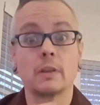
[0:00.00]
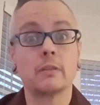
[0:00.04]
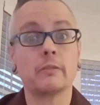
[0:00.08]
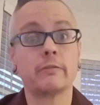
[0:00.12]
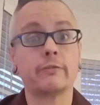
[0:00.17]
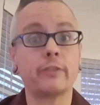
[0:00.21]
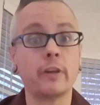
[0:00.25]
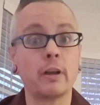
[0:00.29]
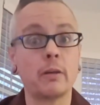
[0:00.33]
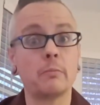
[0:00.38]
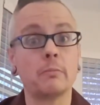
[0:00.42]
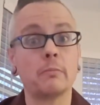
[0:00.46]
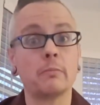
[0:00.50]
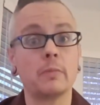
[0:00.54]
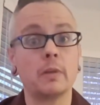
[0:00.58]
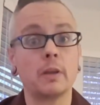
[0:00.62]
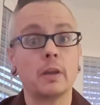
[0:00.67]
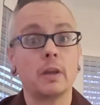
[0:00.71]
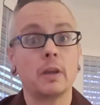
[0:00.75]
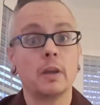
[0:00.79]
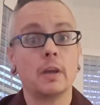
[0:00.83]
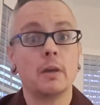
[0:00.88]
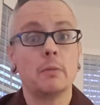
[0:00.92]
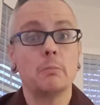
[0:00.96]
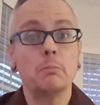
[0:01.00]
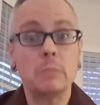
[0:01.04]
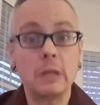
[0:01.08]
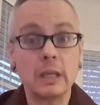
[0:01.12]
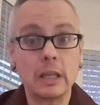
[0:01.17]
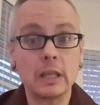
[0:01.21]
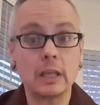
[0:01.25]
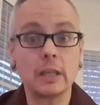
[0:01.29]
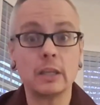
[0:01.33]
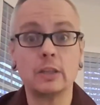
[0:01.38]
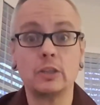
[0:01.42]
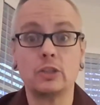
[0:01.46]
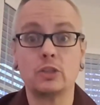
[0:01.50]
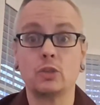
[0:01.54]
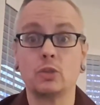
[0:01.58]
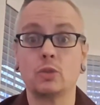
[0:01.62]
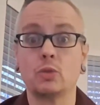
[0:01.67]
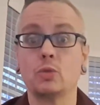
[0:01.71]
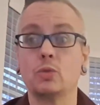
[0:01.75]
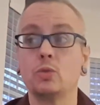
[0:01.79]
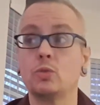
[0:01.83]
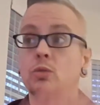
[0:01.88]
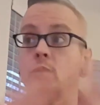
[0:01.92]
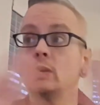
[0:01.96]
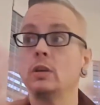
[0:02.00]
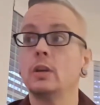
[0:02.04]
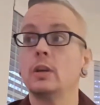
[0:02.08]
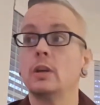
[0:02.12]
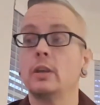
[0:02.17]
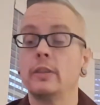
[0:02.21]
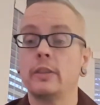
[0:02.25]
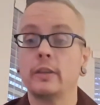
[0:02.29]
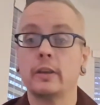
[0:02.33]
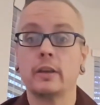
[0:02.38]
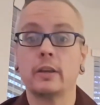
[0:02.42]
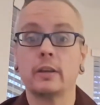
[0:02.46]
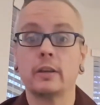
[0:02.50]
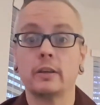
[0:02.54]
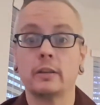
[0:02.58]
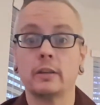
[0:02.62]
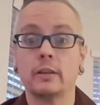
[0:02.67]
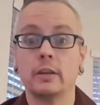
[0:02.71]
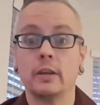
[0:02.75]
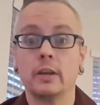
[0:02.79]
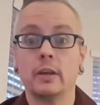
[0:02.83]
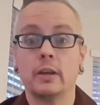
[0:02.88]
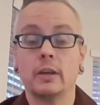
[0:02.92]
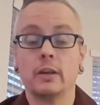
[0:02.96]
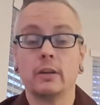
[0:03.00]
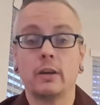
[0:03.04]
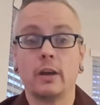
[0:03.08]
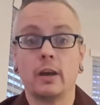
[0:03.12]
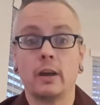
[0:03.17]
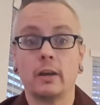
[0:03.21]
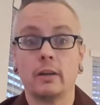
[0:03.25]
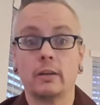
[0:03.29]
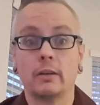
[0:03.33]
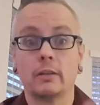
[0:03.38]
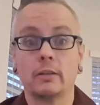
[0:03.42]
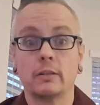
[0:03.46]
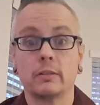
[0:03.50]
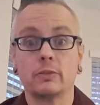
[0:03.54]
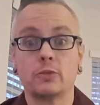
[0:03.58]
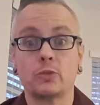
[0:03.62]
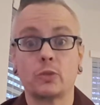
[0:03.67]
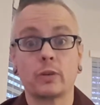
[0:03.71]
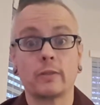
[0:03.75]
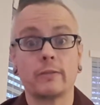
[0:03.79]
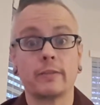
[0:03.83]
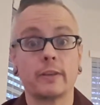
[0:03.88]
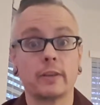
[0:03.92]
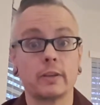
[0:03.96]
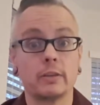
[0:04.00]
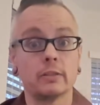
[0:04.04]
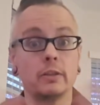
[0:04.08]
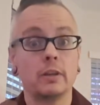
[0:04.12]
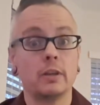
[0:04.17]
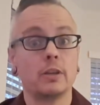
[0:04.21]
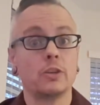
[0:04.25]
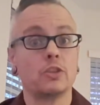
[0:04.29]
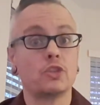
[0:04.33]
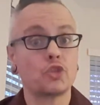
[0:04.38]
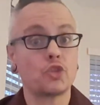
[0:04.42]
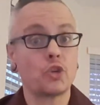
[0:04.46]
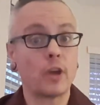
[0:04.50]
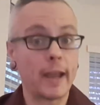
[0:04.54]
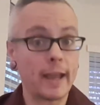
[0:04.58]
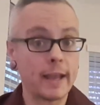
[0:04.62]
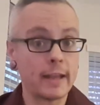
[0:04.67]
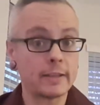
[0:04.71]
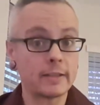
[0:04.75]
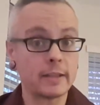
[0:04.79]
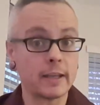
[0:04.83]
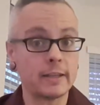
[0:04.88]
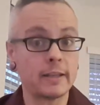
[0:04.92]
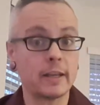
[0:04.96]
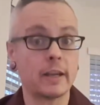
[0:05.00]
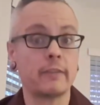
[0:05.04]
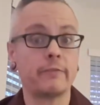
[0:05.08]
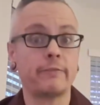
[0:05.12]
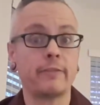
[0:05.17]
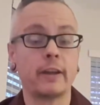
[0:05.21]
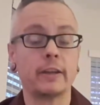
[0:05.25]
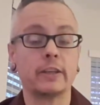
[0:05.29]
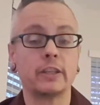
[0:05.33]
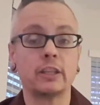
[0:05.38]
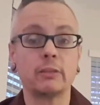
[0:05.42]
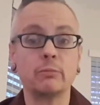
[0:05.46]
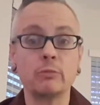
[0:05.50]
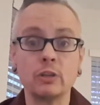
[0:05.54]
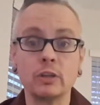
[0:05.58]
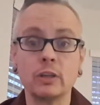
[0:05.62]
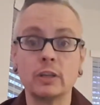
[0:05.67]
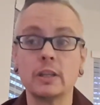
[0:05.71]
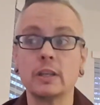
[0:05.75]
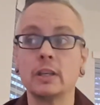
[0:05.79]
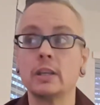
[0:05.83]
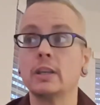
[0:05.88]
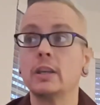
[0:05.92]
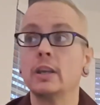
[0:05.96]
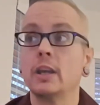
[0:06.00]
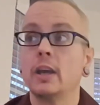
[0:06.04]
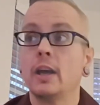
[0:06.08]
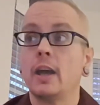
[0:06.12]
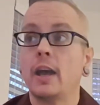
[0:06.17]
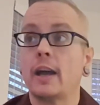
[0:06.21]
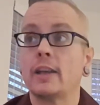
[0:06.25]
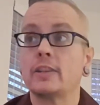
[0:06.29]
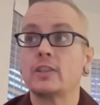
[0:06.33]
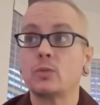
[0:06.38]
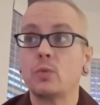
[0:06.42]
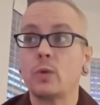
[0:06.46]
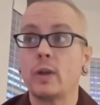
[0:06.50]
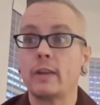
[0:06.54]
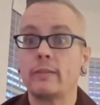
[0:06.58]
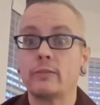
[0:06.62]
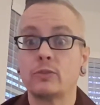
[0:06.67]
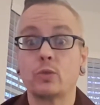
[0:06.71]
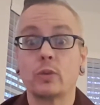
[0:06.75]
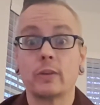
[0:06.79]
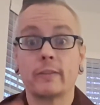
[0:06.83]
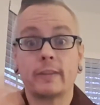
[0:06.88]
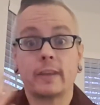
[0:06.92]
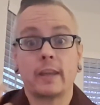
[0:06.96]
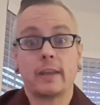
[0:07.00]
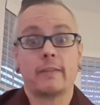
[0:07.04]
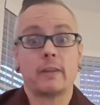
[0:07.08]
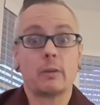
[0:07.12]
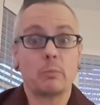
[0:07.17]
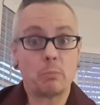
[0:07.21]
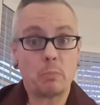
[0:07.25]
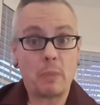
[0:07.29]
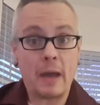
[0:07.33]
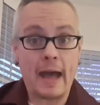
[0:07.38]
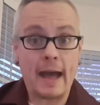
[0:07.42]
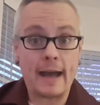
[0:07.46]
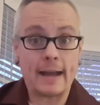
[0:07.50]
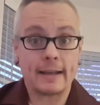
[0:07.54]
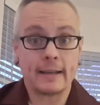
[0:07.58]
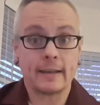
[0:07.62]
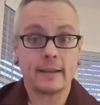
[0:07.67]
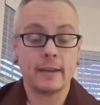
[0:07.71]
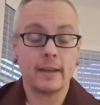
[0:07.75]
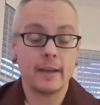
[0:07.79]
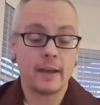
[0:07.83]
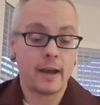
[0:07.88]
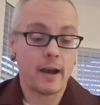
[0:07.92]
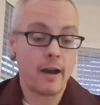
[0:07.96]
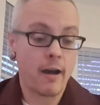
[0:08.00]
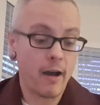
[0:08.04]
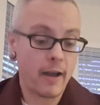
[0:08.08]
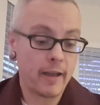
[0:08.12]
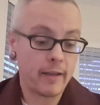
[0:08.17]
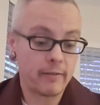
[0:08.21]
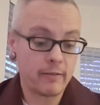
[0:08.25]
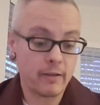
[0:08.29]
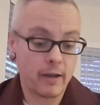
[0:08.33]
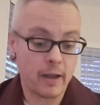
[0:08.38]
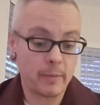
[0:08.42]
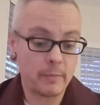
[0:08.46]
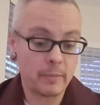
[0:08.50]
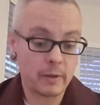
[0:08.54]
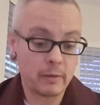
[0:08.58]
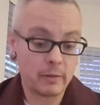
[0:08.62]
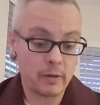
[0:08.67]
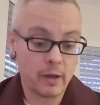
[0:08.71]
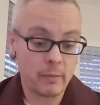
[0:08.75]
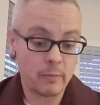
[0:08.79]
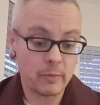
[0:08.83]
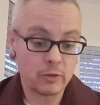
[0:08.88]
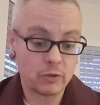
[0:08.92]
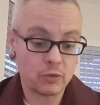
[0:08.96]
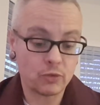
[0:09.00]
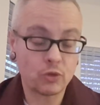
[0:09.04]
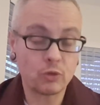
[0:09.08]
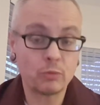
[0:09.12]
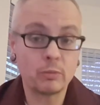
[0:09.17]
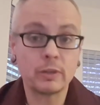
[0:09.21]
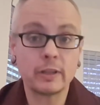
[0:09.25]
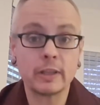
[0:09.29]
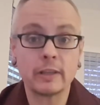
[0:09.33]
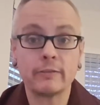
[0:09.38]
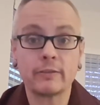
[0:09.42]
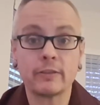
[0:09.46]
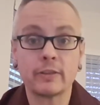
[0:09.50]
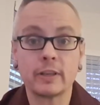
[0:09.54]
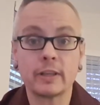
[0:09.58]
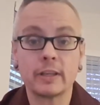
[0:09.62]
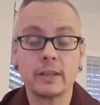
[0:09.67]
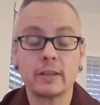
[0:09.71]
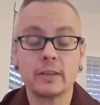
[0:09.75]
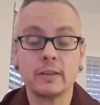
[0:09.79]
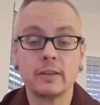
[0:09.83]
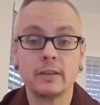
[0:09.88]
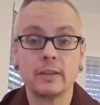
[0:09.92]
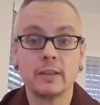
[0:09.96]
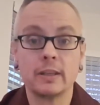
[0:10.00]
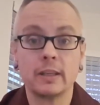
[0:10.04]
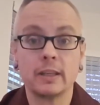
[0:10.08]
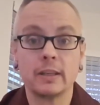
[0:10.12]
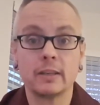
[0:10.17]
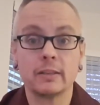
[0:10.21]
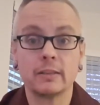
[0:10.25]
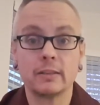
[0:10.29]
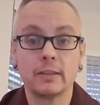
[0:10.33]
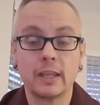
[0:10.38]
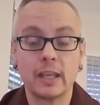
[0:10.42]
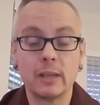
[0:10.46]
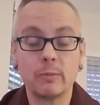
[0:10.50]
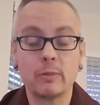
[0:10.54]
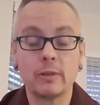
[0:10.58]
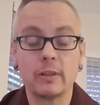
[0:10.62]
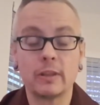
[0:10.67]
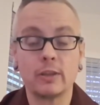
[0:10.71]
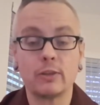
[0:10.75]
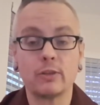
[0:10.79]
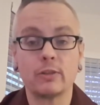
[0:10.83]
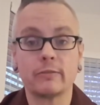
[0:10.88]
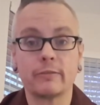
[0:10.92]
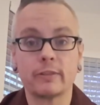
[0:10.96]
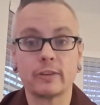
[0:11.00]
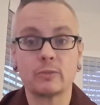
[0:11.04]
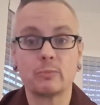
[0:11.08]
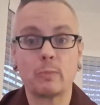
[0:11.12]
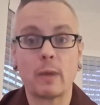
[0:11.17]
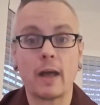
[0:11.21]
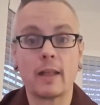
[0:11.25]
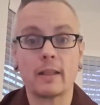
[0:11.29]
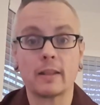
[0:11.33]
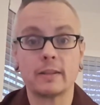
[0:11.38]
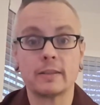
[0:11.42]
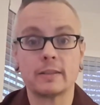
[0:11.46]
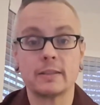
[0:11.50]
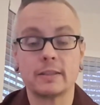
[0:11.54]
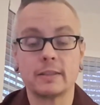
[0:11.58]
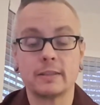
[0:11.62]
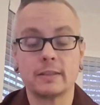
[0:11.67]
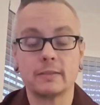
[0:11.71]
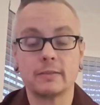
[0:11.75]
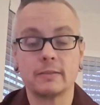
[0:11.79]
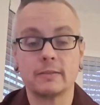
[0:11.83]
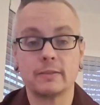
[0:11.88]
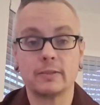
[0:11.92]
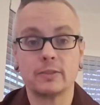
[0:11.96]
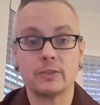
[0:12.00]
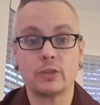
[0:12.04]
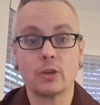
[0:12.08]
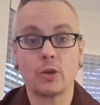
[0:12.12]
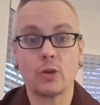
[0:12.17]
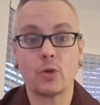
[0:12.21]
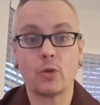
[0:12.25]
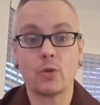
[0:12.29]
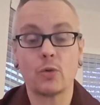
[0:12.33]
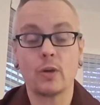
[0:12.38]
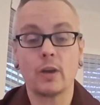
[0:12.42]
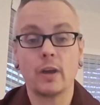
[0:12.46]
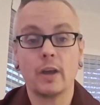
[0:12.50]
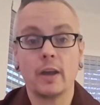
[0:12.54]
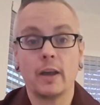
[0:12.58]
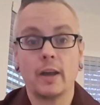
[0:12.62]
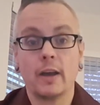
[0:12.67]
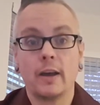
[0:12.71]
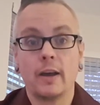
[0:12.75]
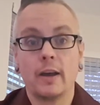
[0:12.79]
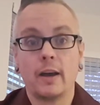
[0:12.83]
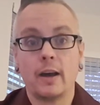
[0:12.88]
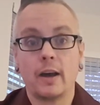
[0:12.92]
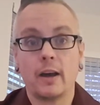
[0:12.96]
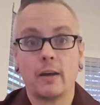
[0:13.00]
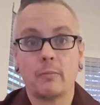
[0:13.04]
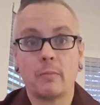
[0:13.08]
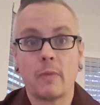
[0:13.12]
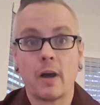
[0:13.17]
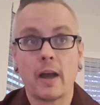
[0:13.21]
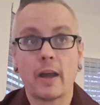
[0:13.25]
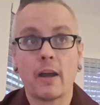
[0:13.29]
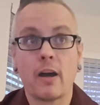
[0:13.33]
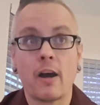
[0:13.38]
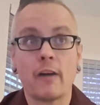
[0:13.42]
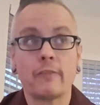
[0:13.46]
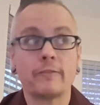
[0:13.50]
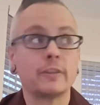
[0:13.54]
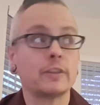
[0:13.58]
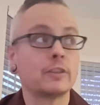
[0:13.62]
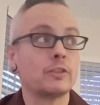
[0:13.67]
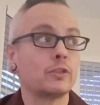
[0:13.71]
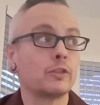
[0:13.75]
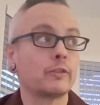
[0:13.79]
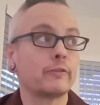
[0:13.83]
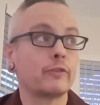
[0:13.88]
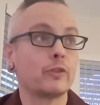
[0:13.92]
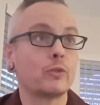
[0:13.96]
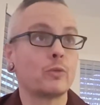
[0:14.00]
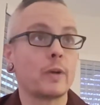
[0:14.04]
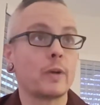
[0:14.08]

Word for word: from me to the uh, sort of the trans identified community as a way of sort of giving back. I, I'm, a, I'm a true believer in, in keeping the universe balanced. So um, I often look for